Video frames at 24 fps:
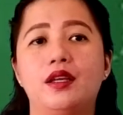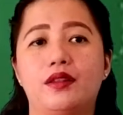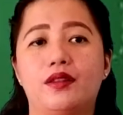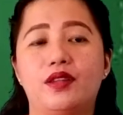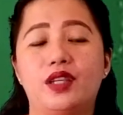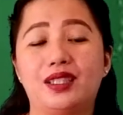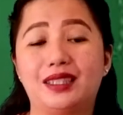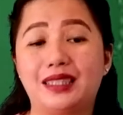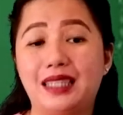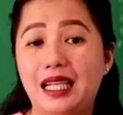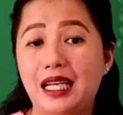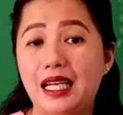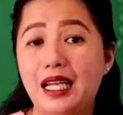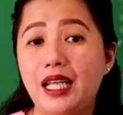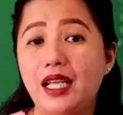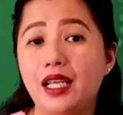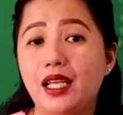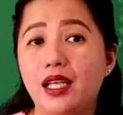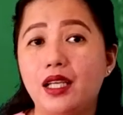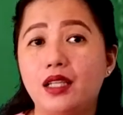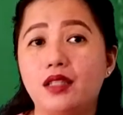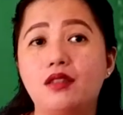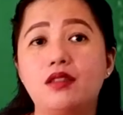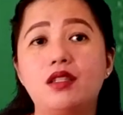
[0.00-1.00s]
that
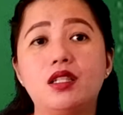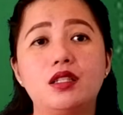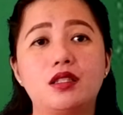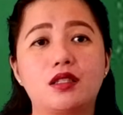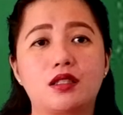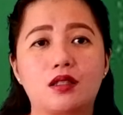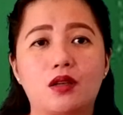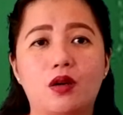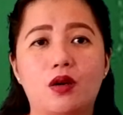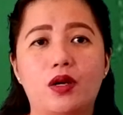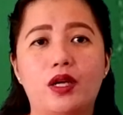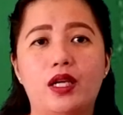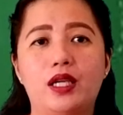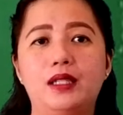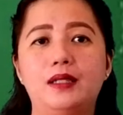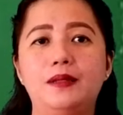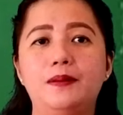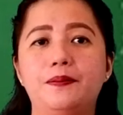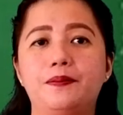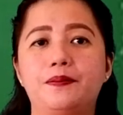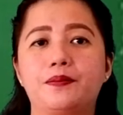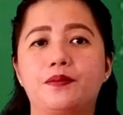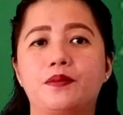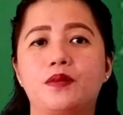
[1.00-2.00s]
leak into the
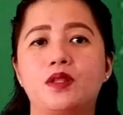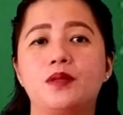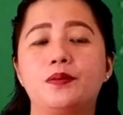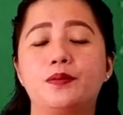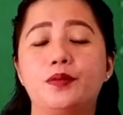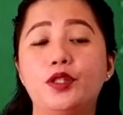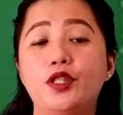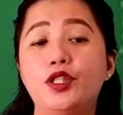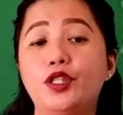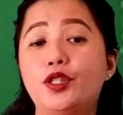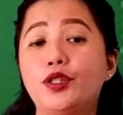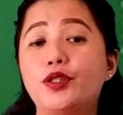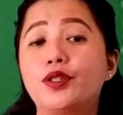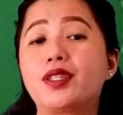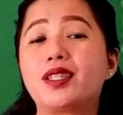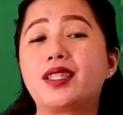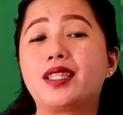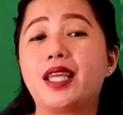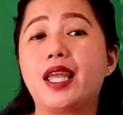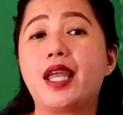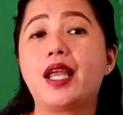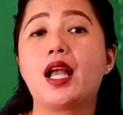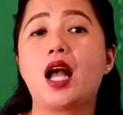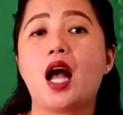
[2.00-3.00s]
soil,
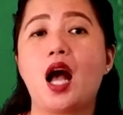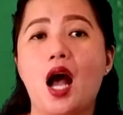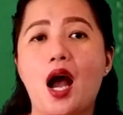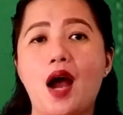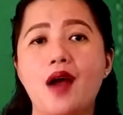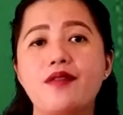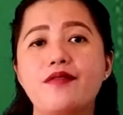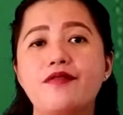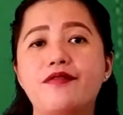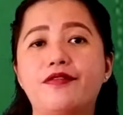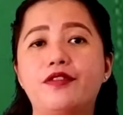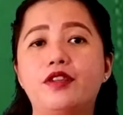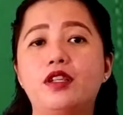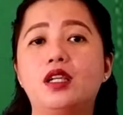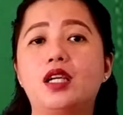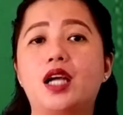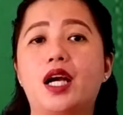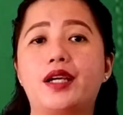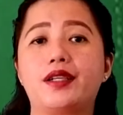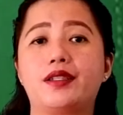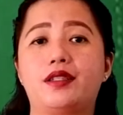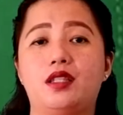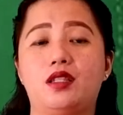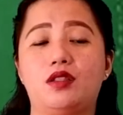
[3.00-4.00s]
producing harmful
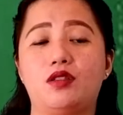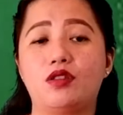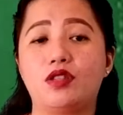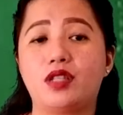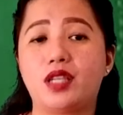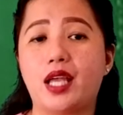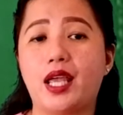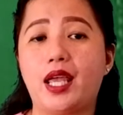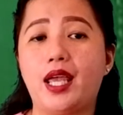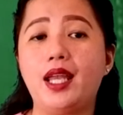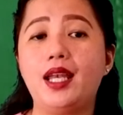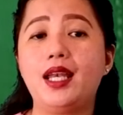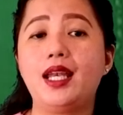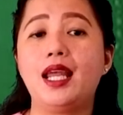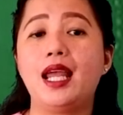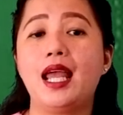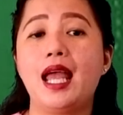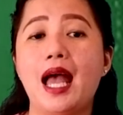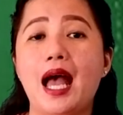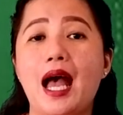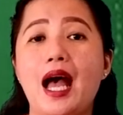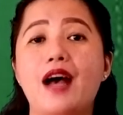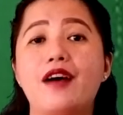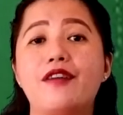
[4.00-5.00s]
carcinogen
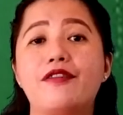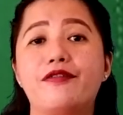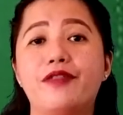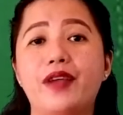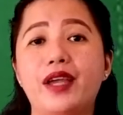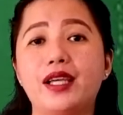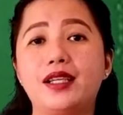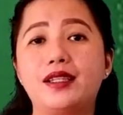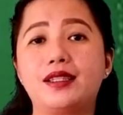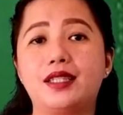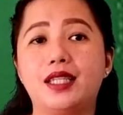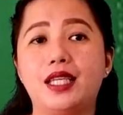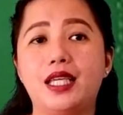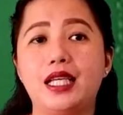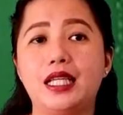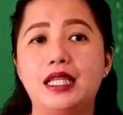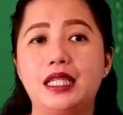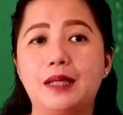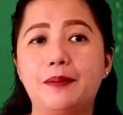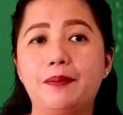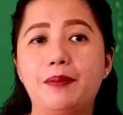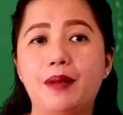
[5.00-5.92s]
affecting the